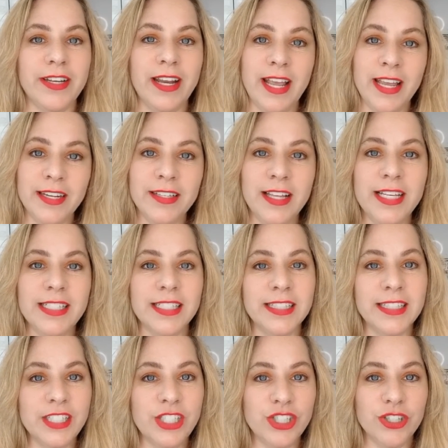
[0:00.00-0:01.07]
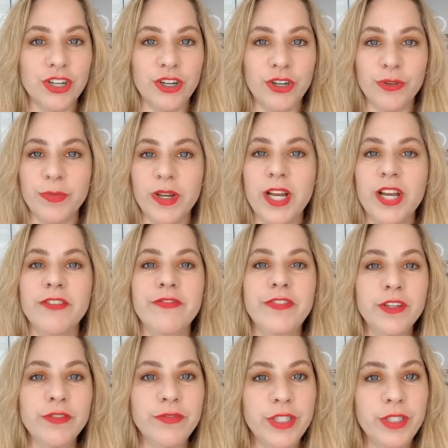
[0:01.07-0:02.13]
analyze and list your home feel
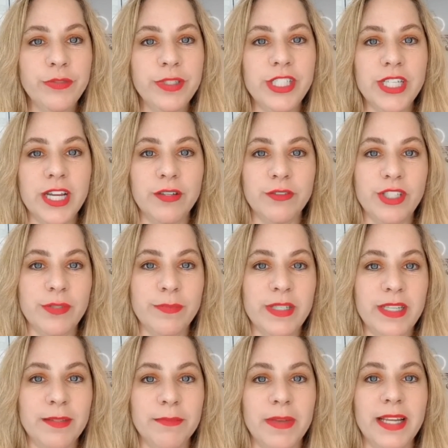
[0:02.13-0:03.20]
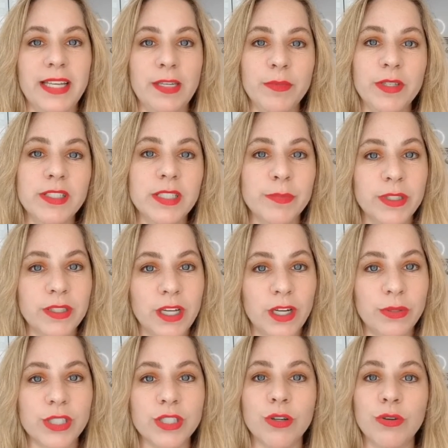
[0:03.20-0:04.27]
free to reach out to me. My email is below.
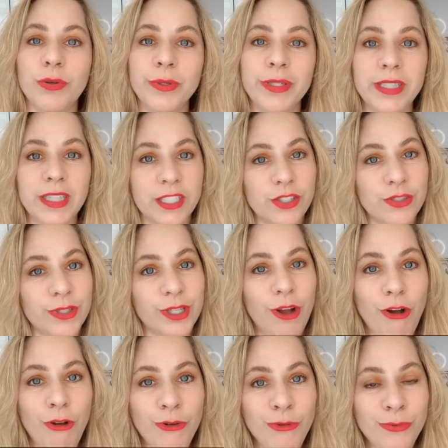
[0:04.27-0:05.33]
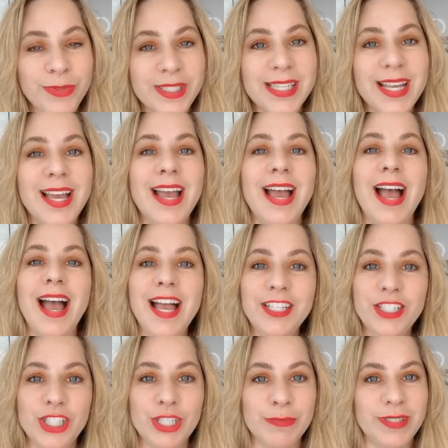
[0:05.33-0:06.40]
It's CorrieLuxuryHomes at
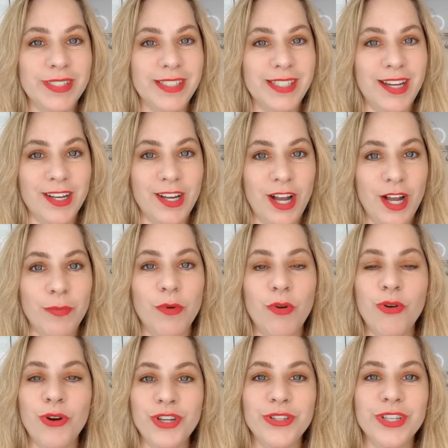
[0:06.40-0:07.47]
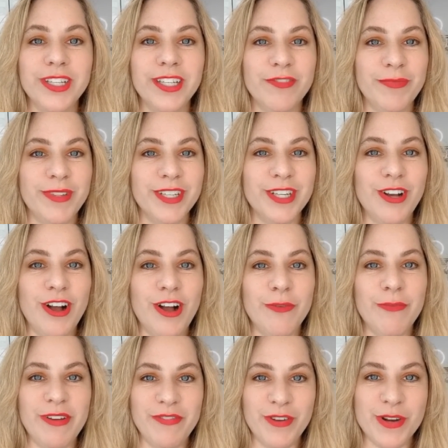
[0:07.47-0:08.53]
gmail.com, or you can give me a call. My
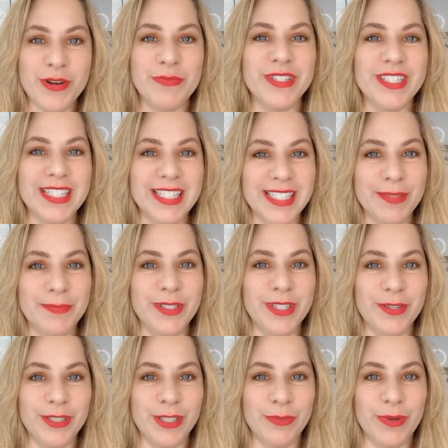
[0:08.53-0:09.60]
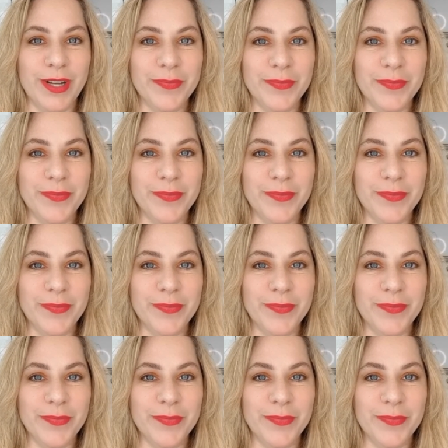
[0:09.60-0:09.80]
phone number is listed below as well.